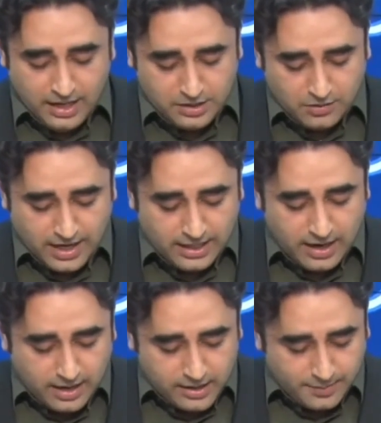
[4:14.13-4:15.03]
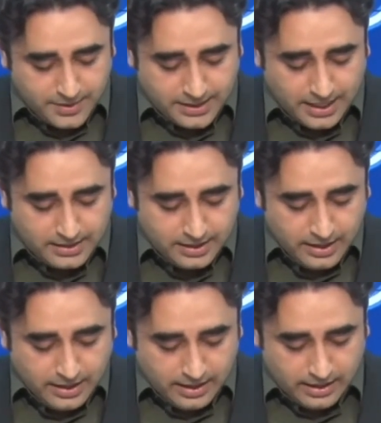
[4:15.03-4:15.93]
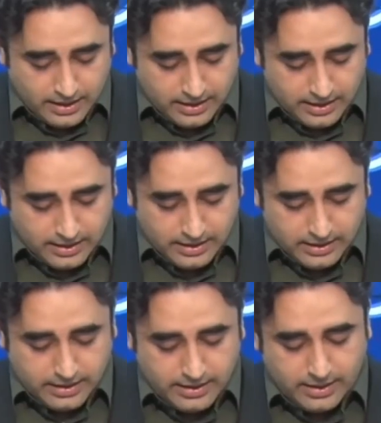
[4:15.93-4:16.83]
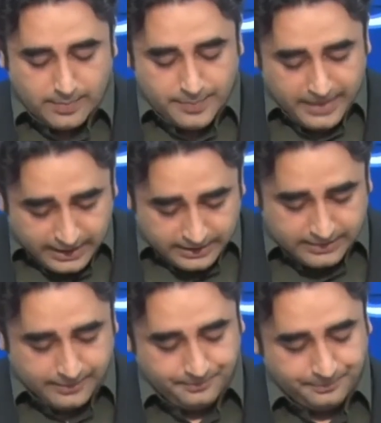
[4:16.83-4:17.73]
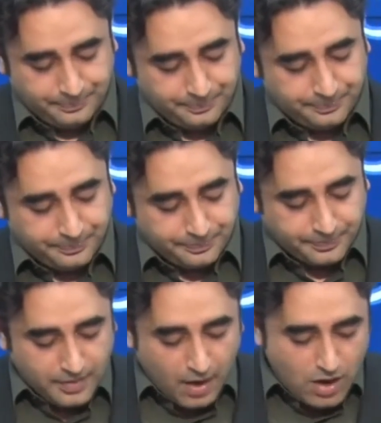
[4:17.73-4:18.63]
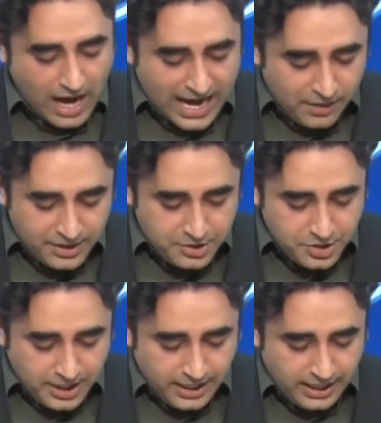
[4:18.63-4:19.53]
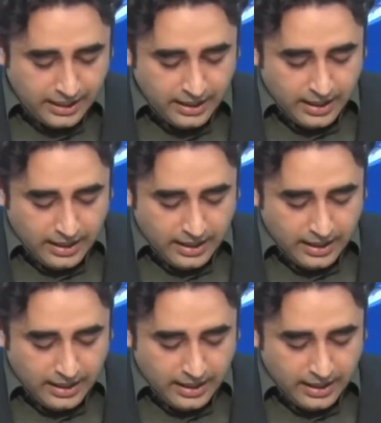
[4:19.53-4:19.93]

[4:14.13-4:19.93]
is already 100% complete. On language training,